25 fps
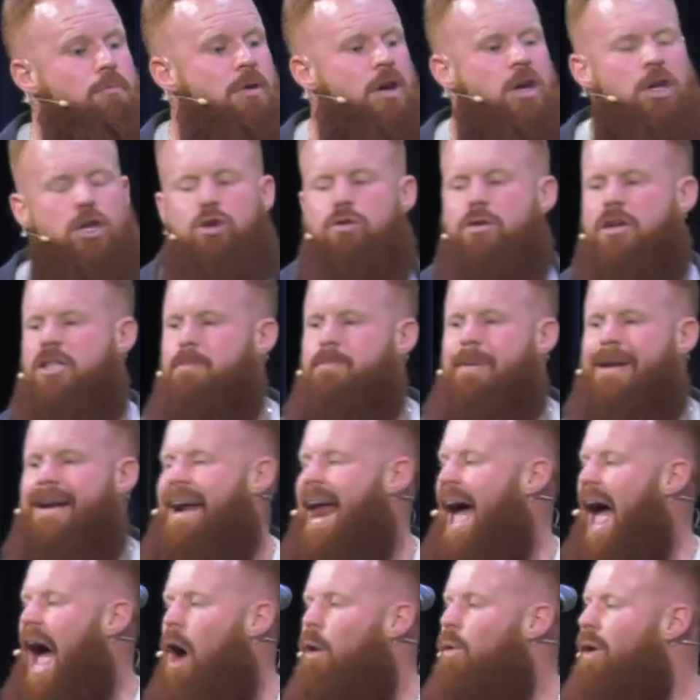you can spend an
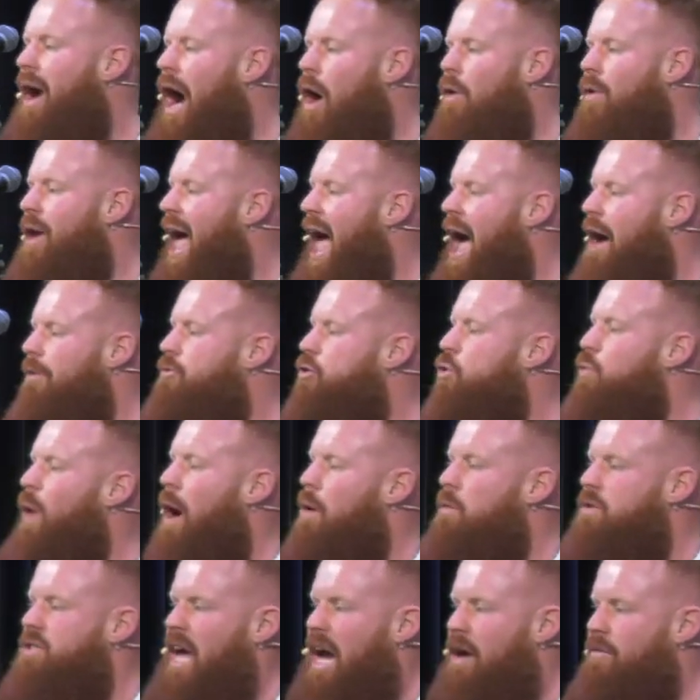hour, hour and a half, two
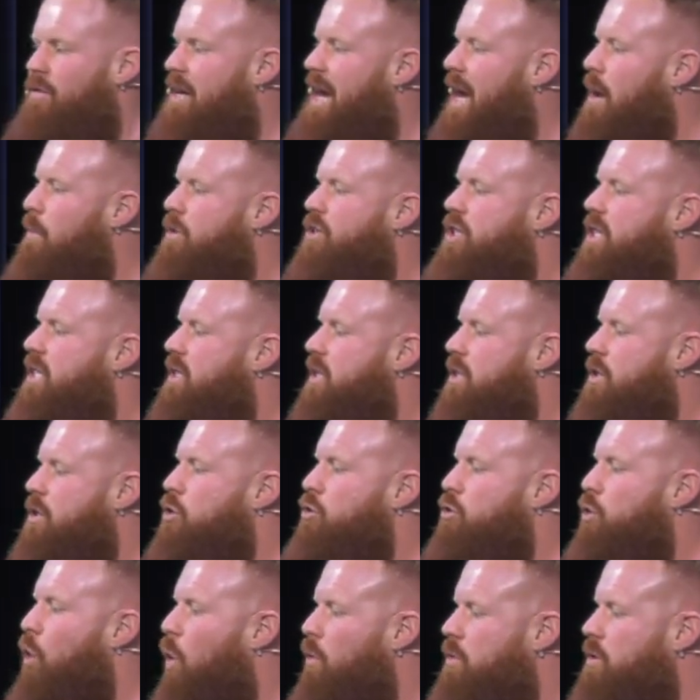hours every day with Jesus. You
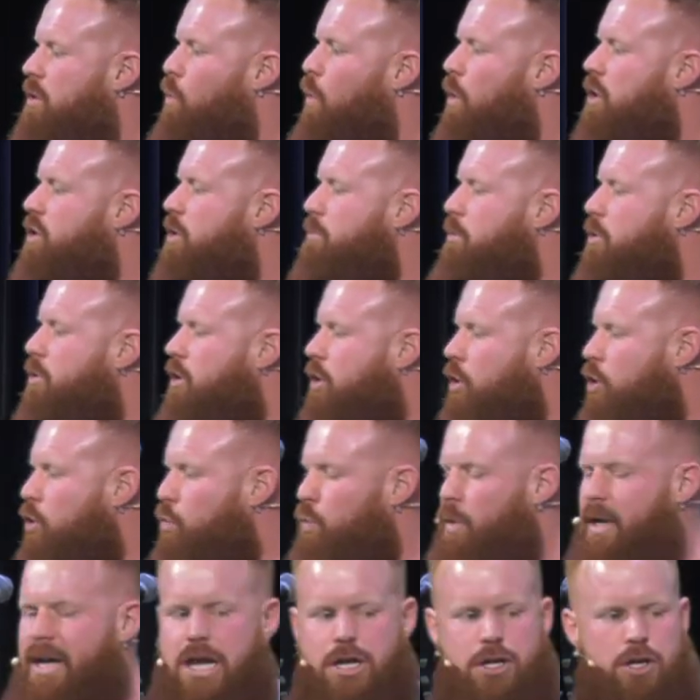throw on some worship music, you
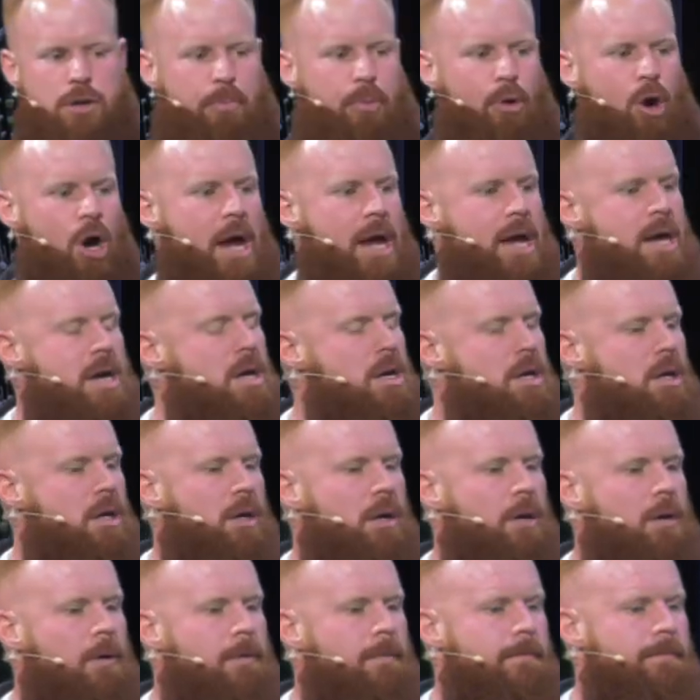read, you pray.
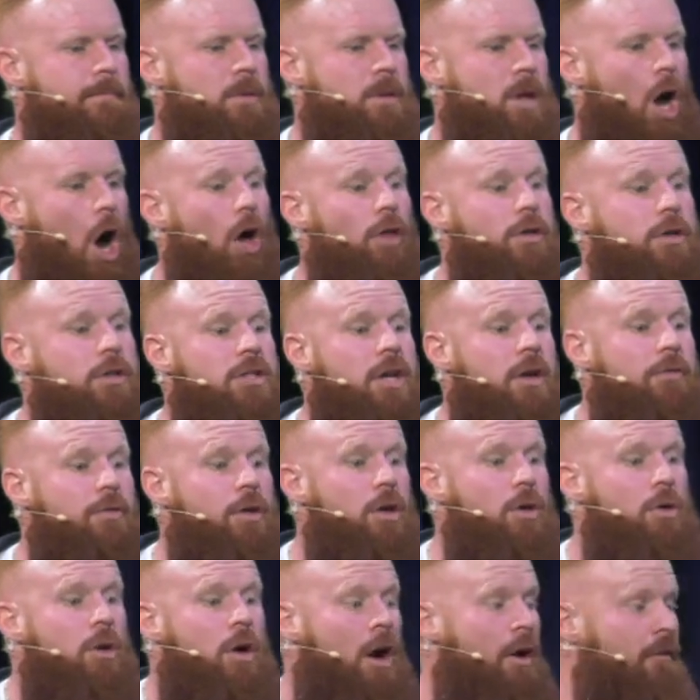Others of
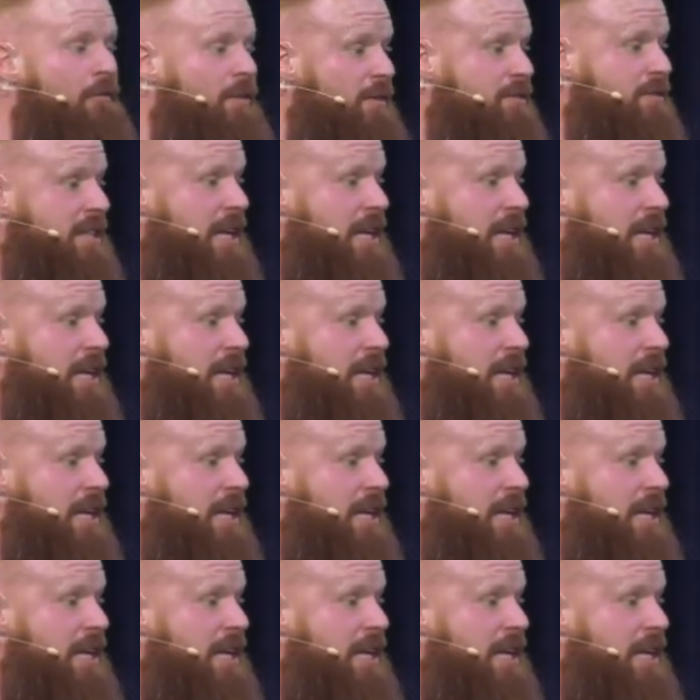you, 15